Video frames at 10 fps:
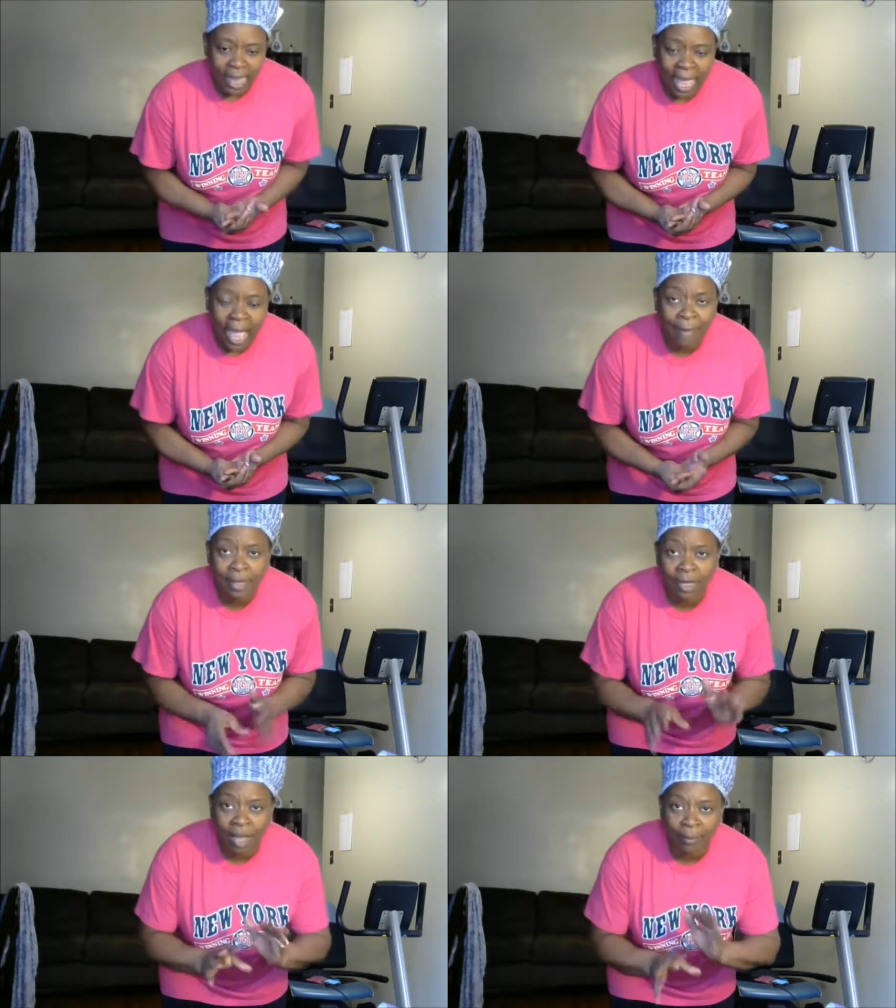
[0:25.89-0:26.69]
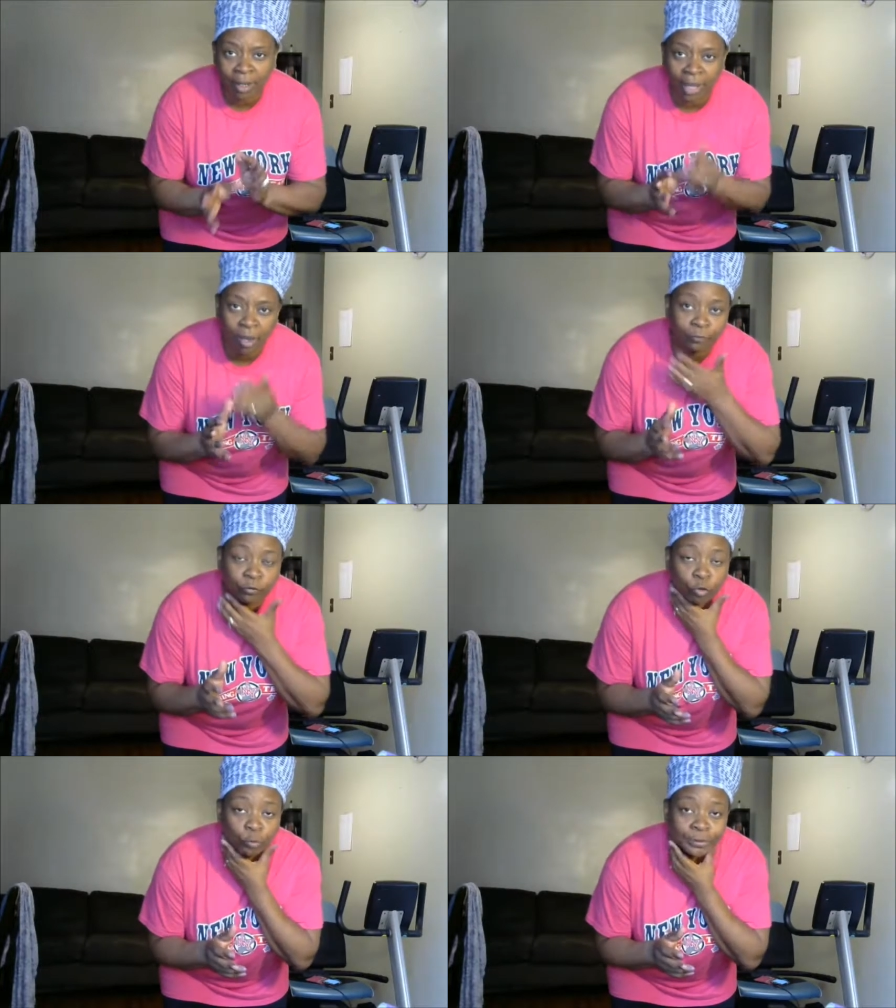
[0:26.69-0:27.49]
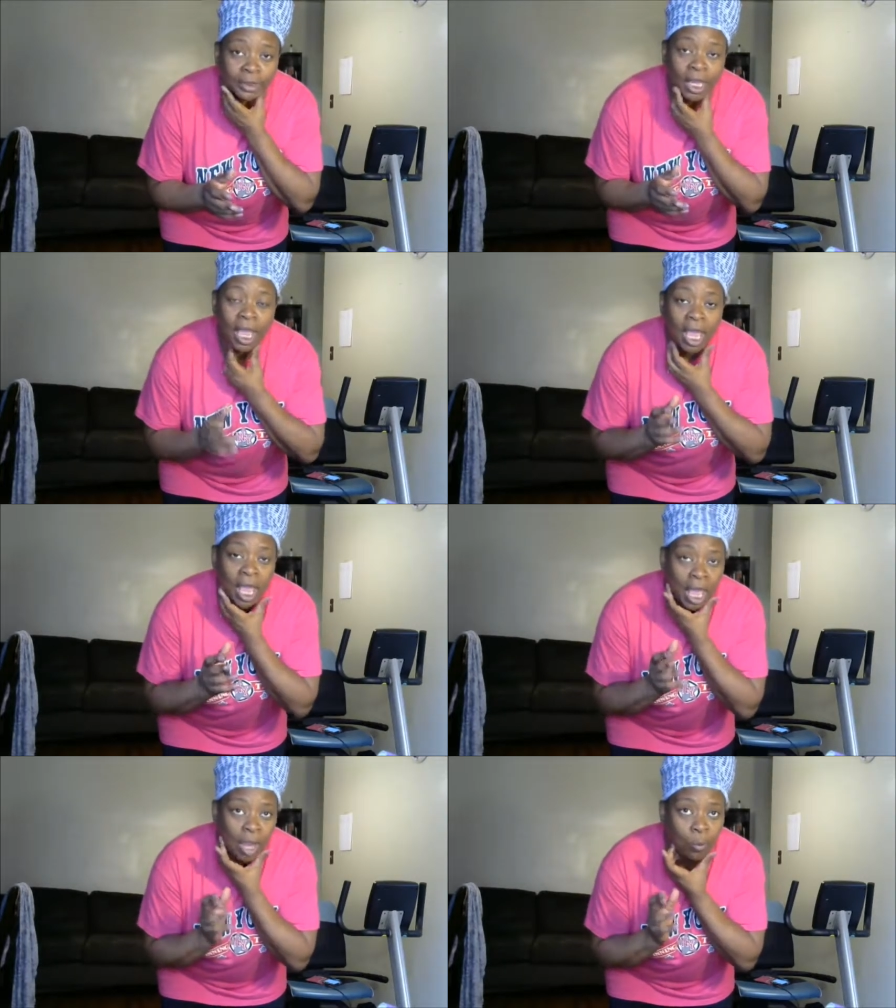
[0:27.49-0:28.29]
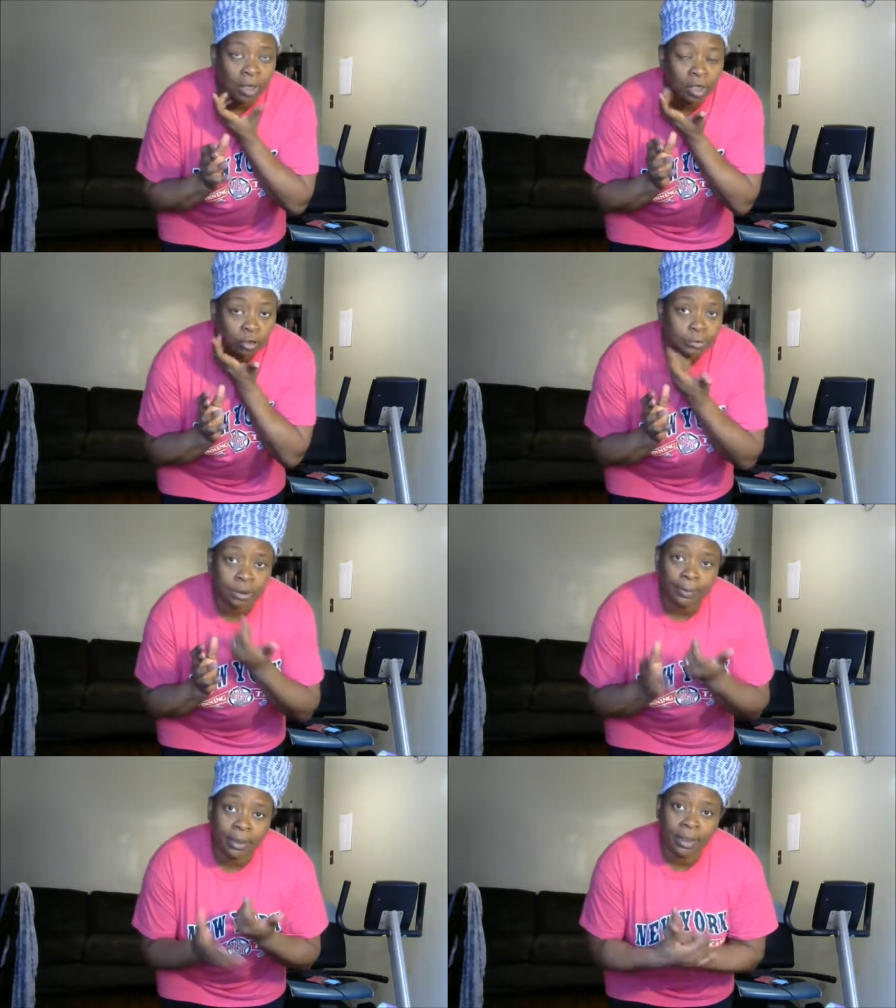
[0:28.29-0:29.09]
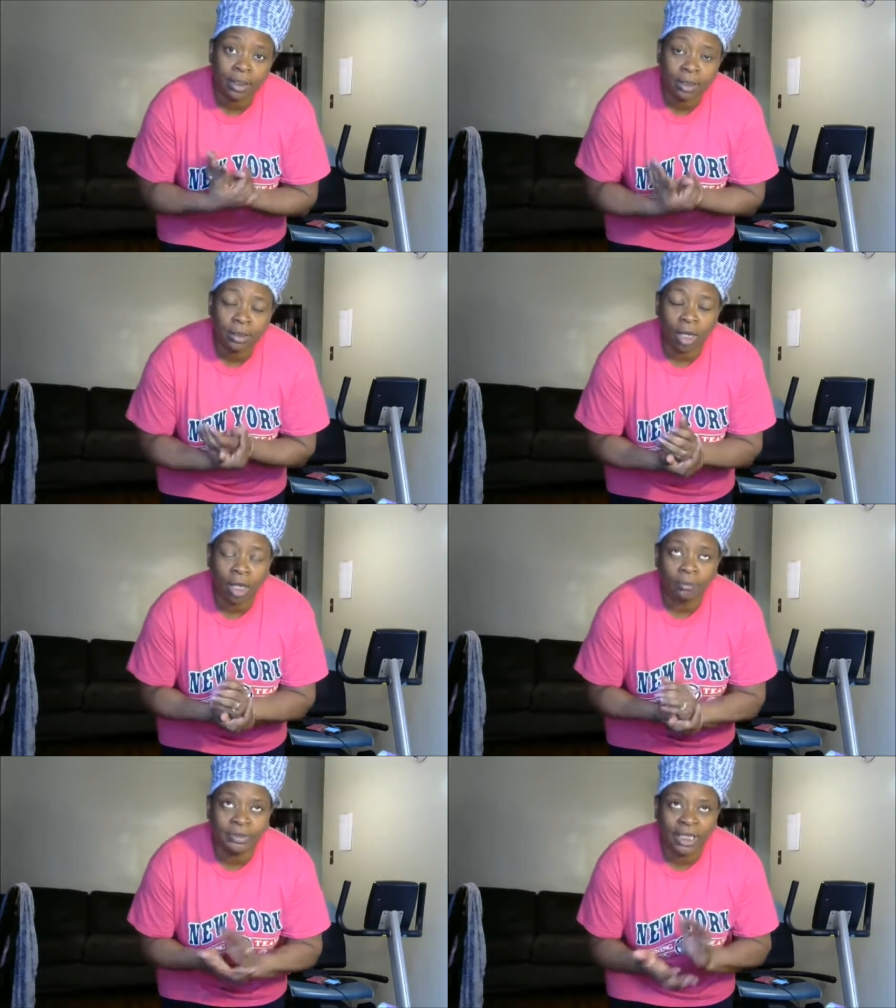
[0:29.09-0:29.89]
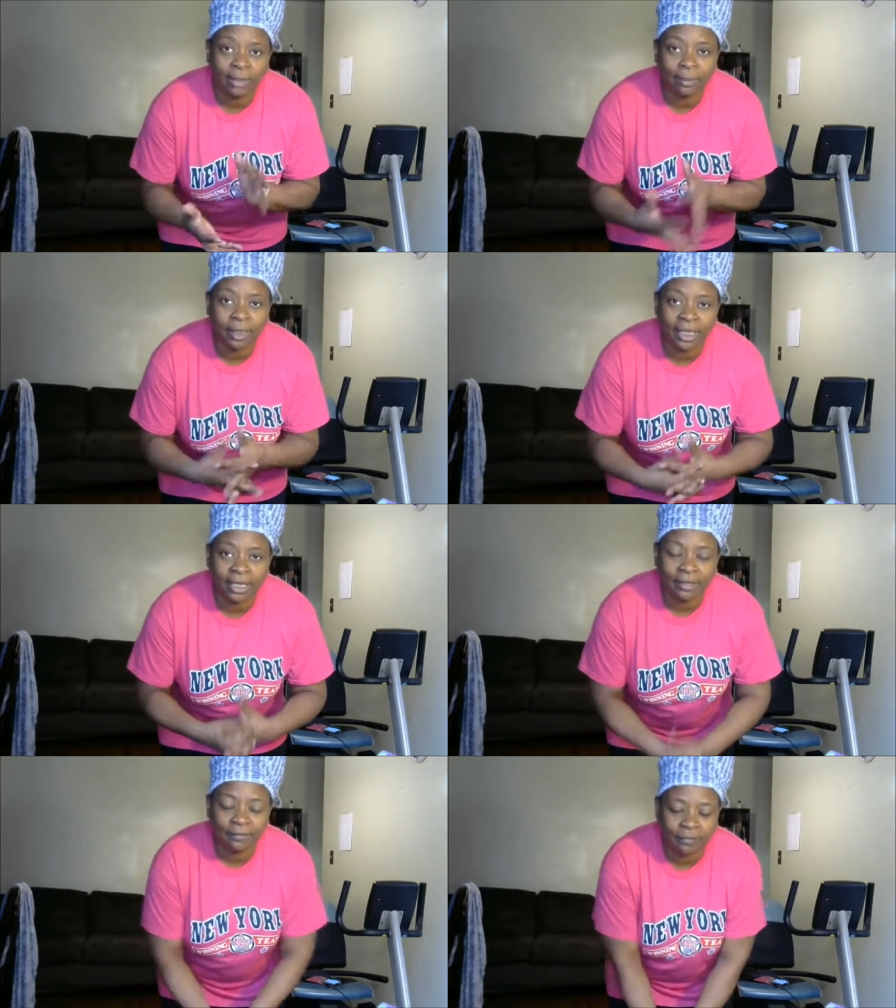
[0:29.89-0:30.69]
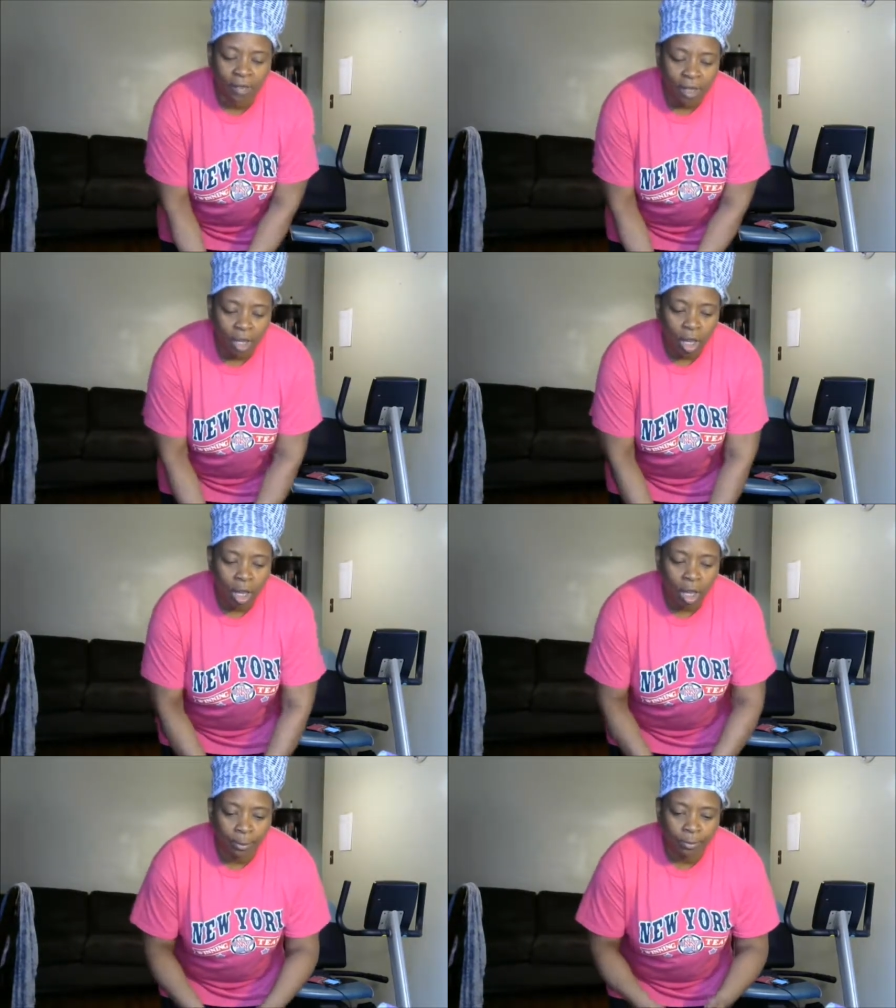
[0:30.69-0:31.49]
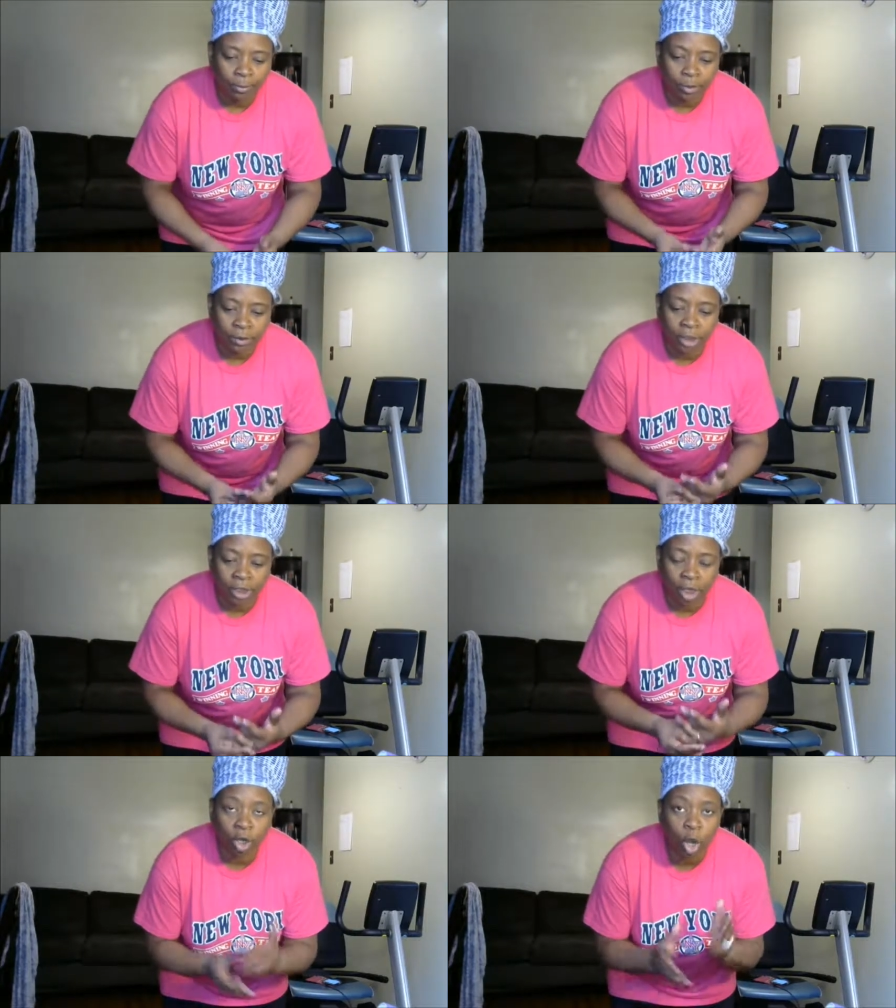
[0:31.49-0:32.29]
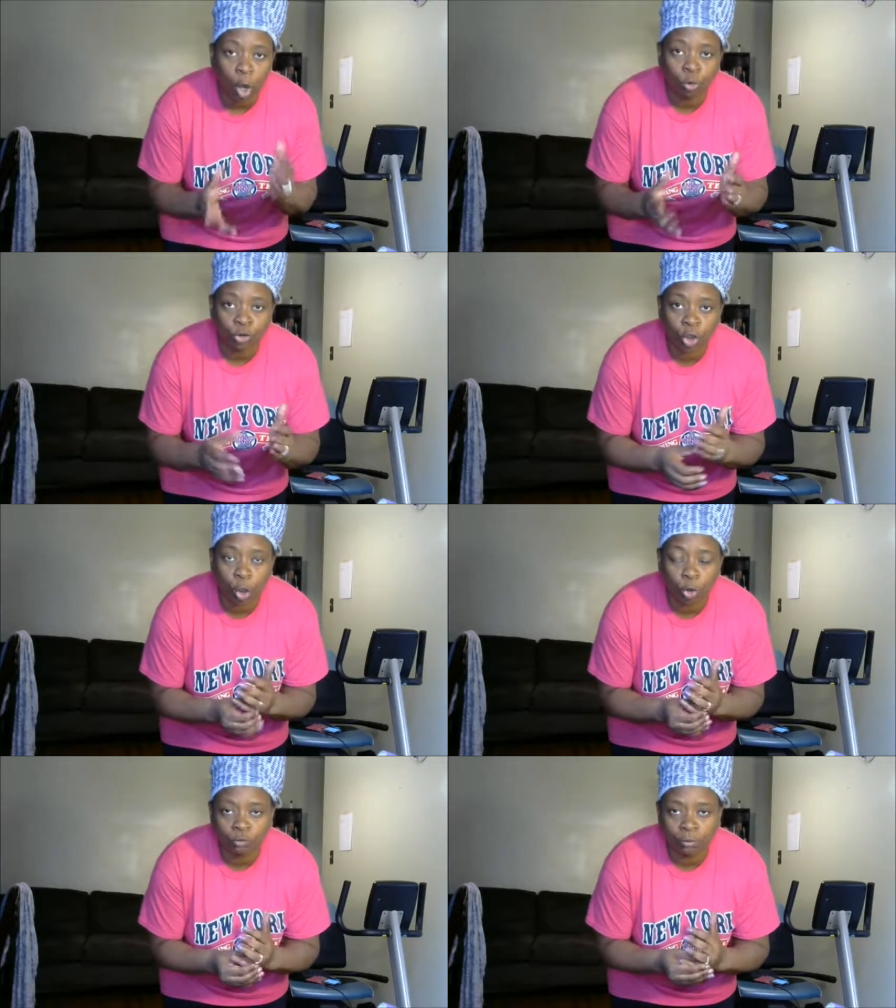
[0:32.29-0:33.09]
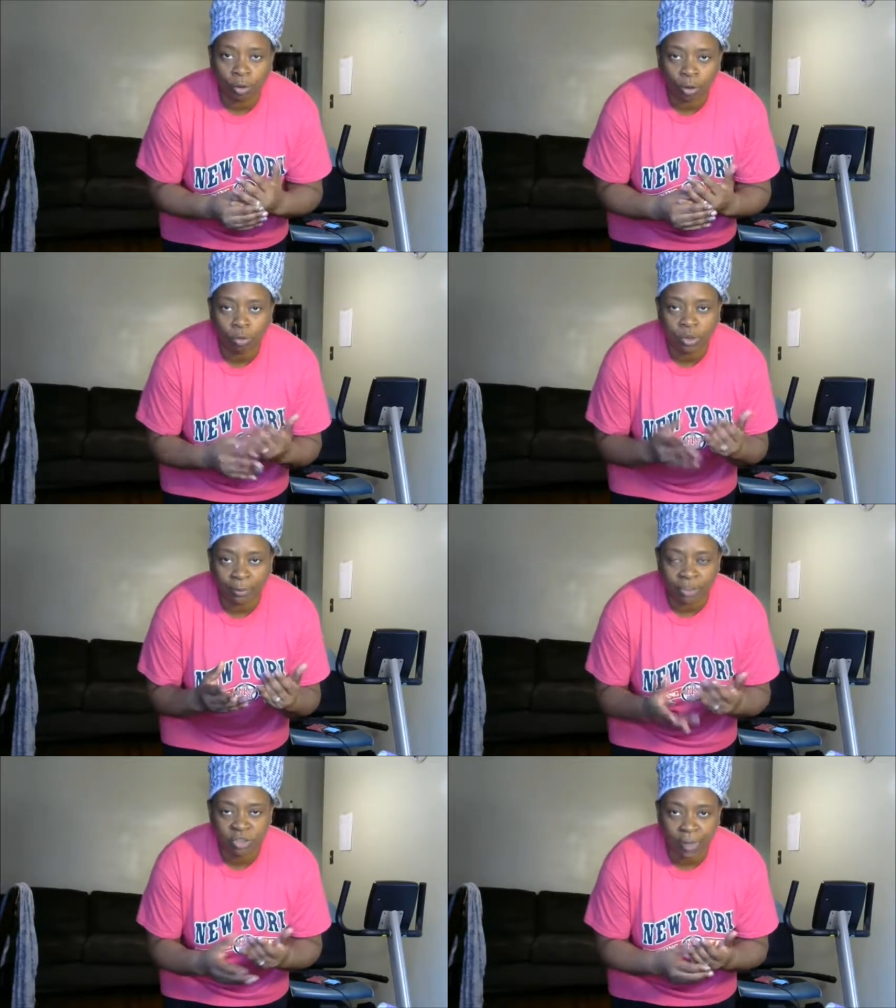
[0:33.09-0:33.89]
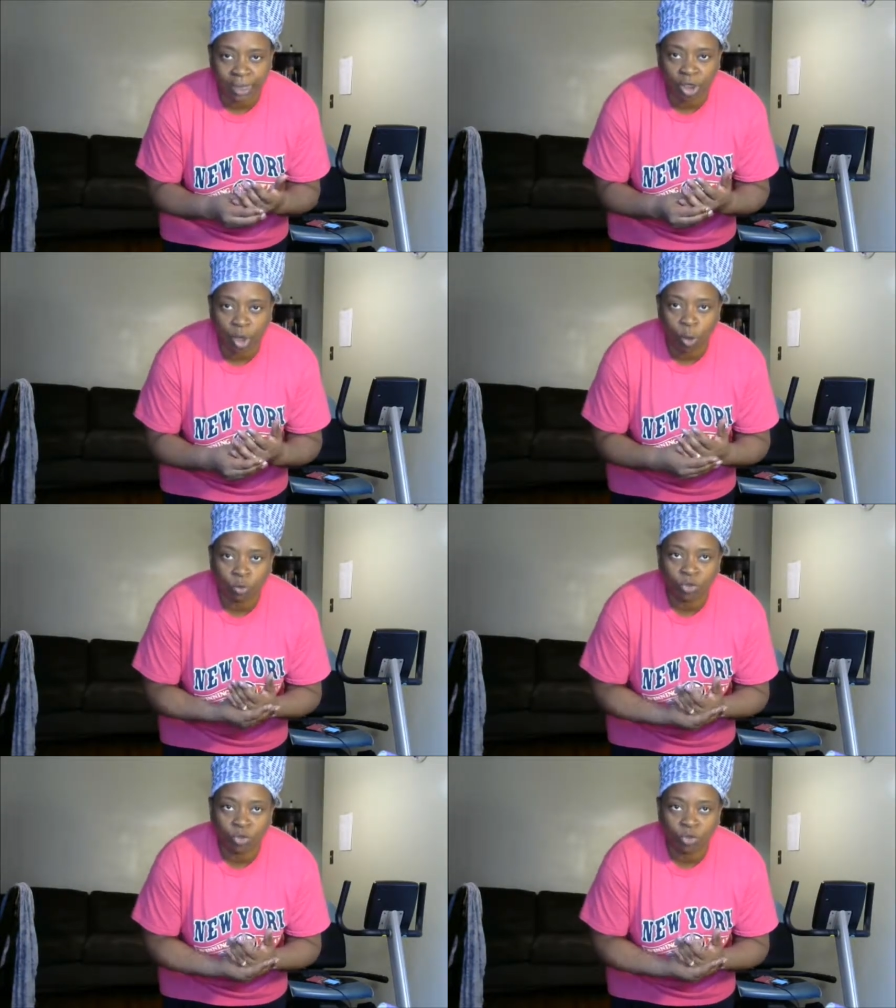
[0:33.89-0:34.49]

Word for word: I'm in a couple of health groups. And one of the groups I'm in, um, Team Believe, um, a coach, Coach Ramona, who's a Beachbody coach,